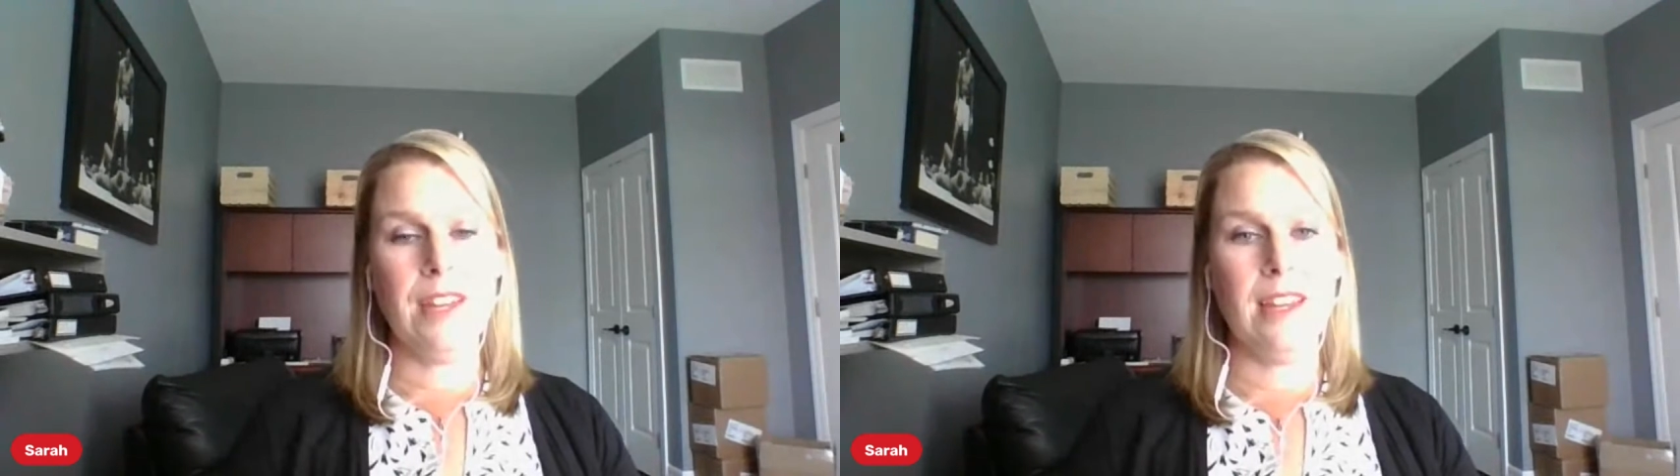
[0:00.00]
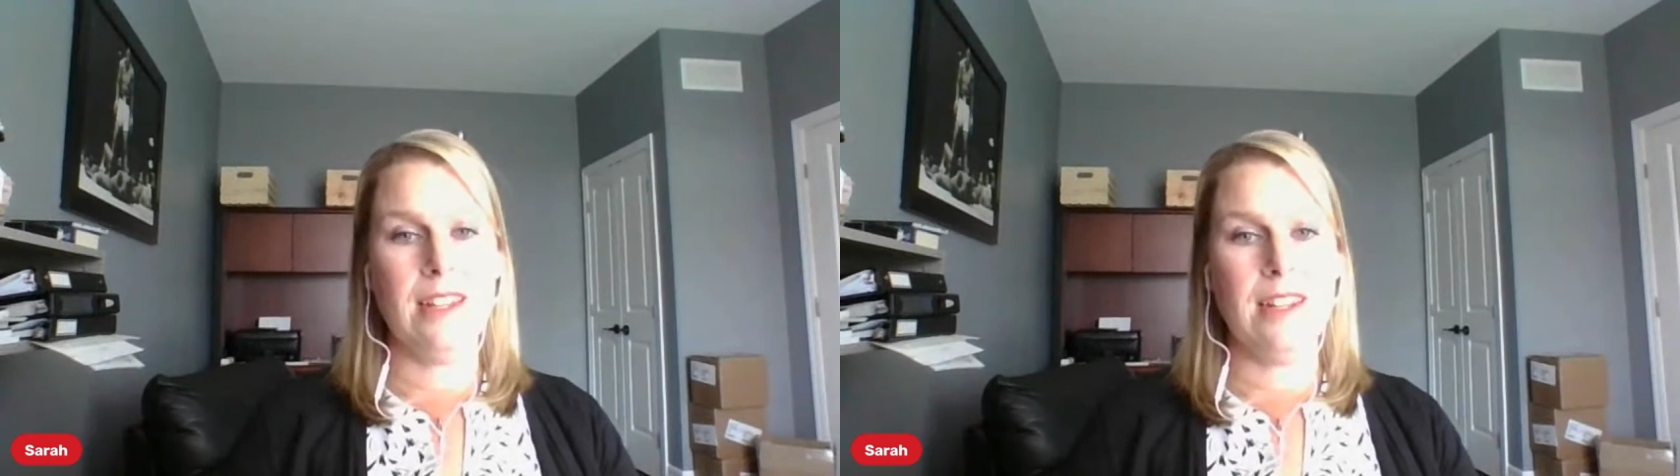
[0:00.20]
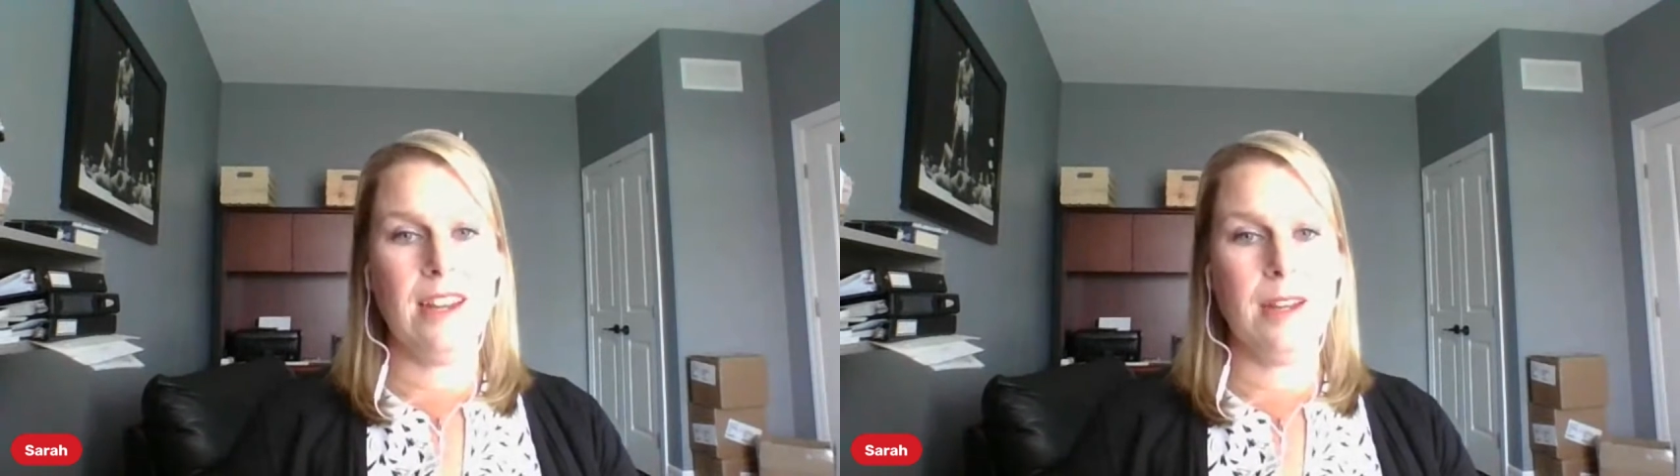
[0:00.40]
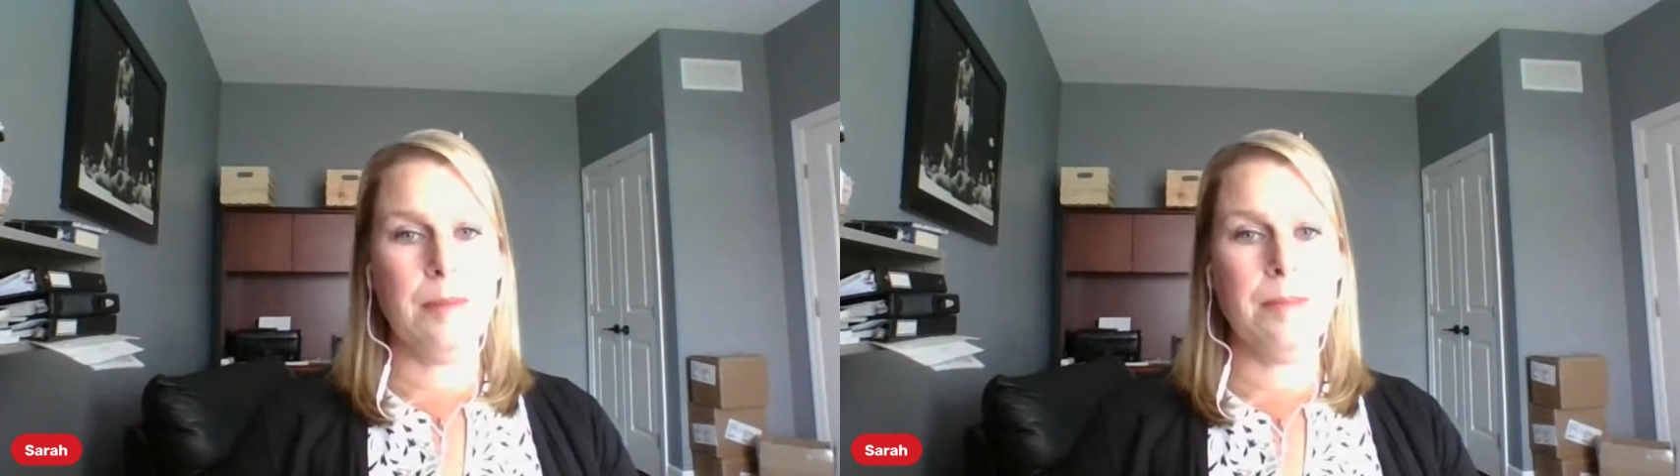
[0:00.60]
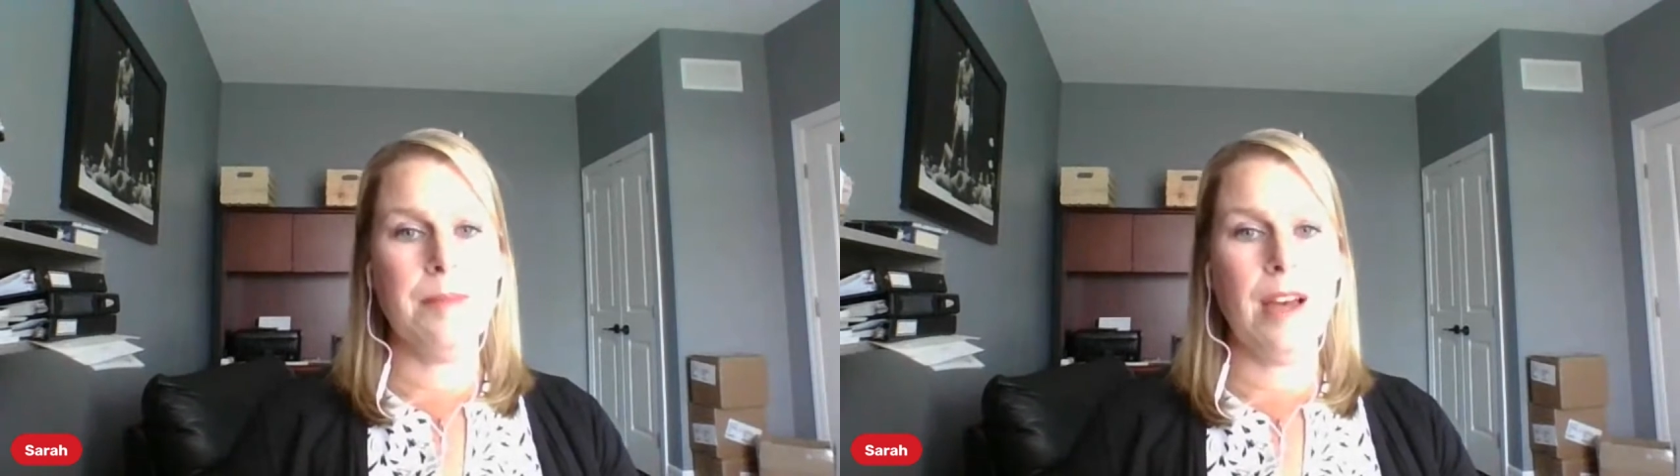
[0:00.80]
and
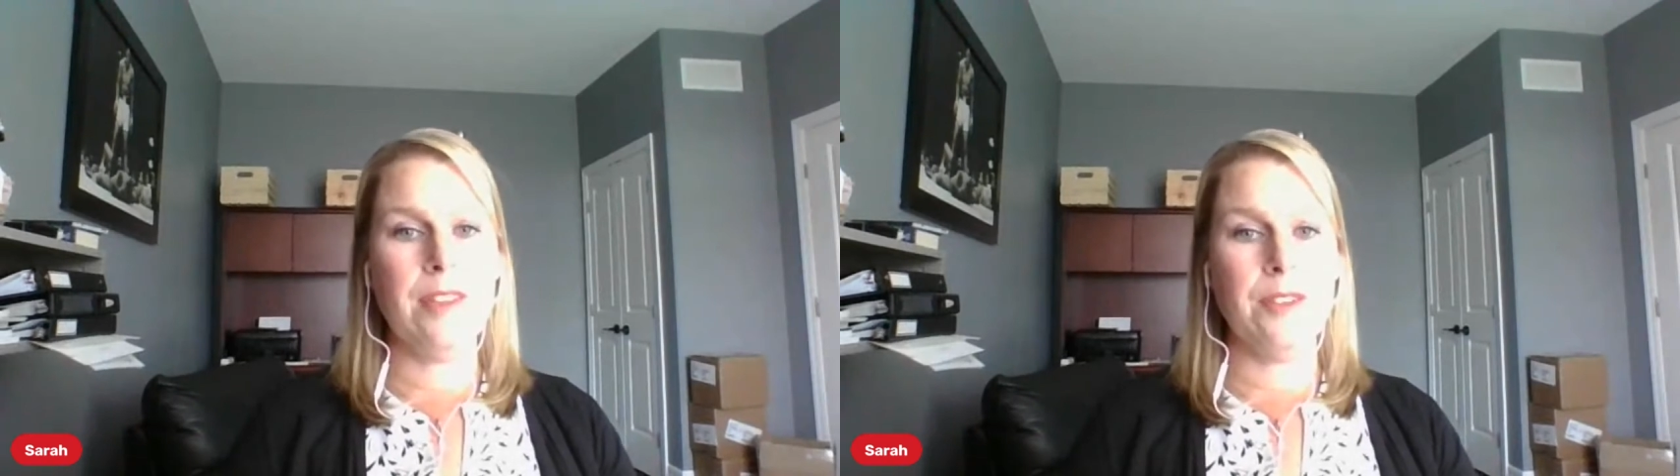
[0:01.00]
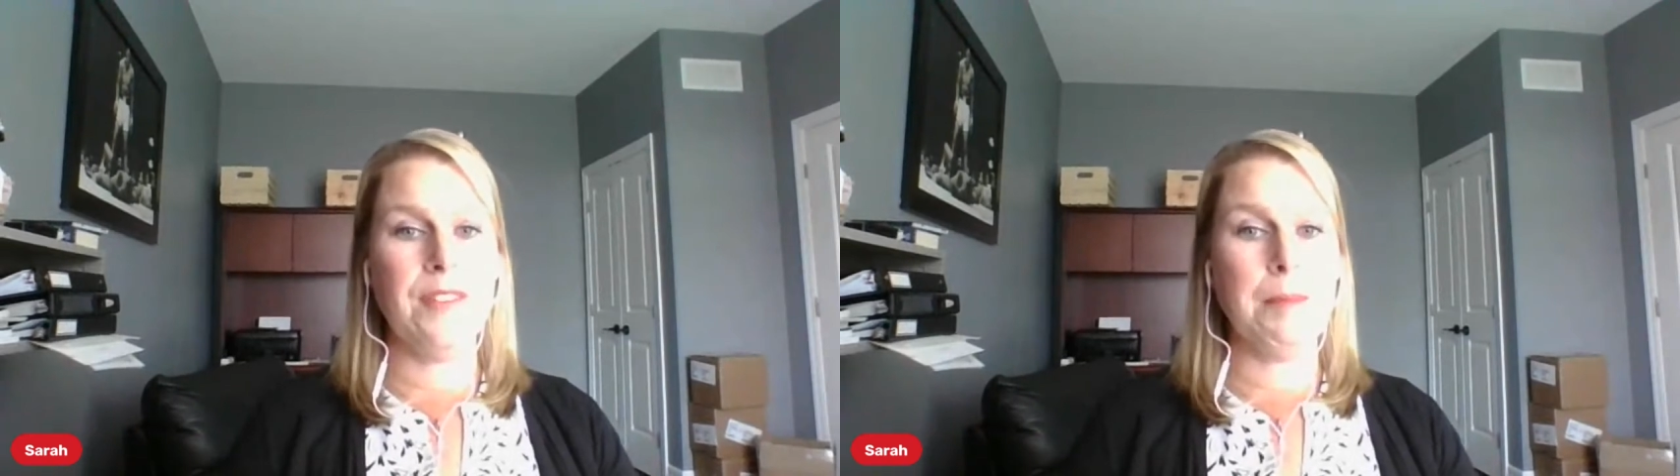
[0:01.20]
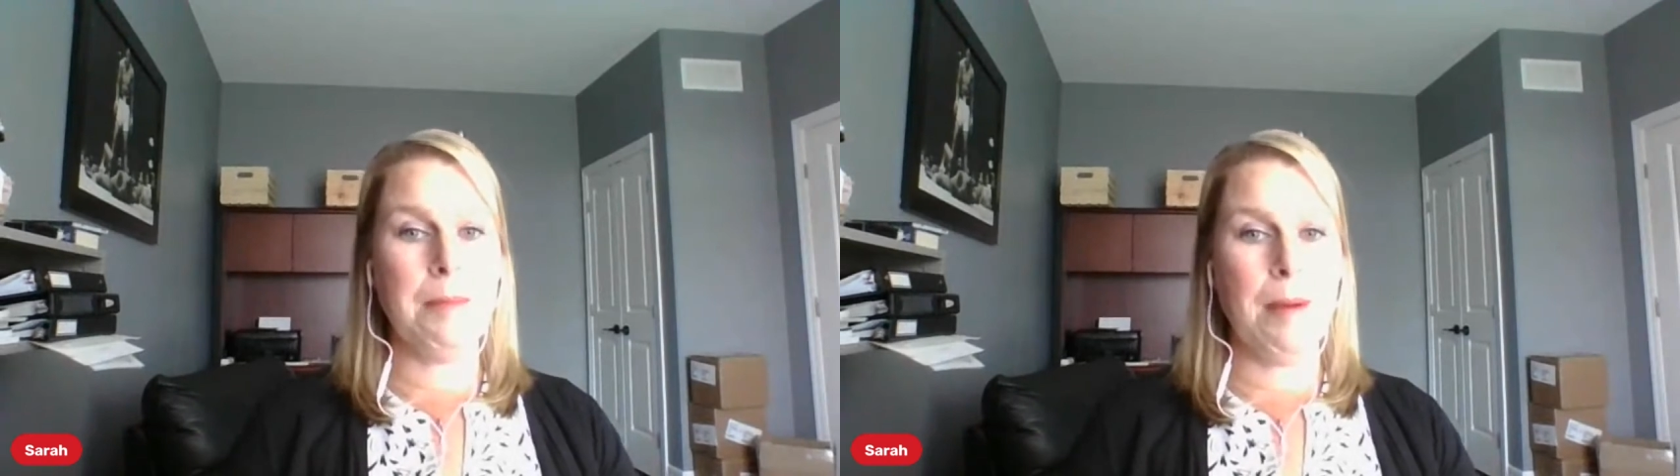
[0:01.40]
um, other family